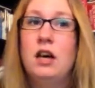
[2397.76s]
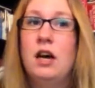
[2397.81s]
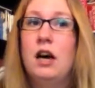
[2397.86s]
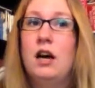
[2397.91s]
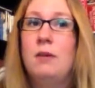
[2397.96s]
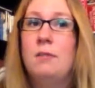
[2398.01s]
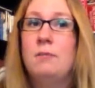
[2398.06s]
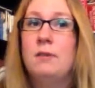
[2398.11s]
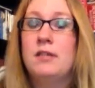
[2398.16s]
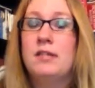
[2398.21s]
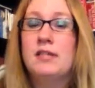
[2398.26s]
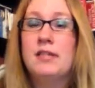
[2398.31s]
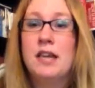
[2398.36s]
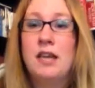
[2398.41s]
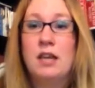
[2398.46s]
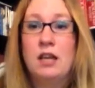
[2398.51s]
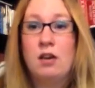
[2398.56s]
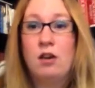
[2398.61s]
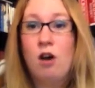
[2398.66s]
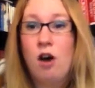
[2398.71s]
It's
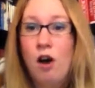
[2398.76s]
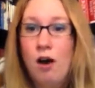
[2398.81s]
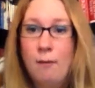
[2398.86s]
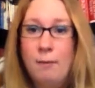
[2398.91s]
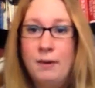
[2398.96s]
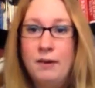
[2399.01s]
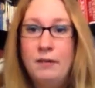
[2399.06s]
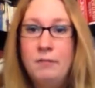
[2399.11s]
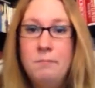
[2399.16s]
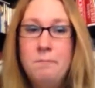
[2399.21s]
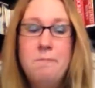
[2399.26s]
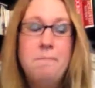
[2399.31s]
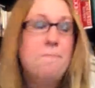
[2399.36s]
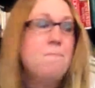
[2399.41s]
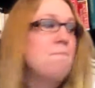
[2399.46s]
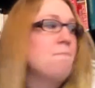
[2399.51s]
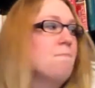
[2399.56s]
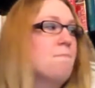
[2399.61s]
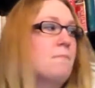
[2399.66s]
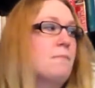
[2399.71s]
getting calmer.
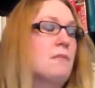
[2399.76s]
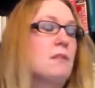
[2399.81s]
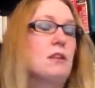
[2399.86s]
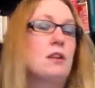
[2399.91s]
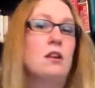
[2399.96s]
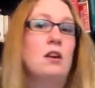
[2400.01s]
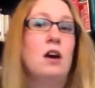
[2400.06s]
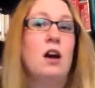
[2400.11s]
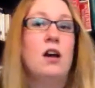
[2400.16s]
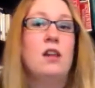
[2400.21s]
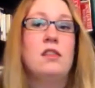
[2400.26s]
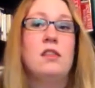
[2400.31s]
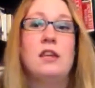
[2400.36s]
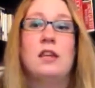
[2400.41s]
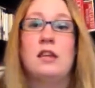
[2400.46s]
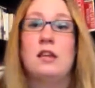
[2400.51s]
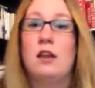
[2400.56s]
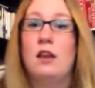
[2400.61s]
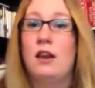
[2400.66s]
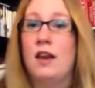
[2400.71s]
I
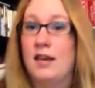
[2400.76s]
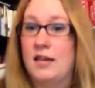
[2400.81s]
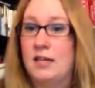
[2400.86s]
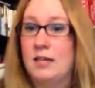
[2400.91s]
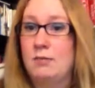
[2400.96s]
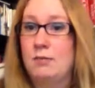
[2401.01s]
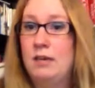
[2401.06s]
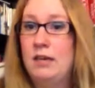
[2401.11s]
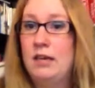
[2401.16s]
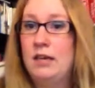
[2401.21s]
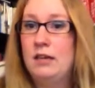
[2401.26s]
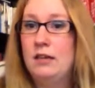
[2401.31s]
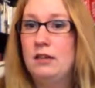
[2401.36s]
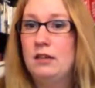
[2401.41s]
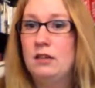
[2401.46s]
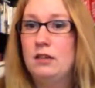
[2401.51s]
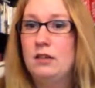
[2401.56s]
think next week,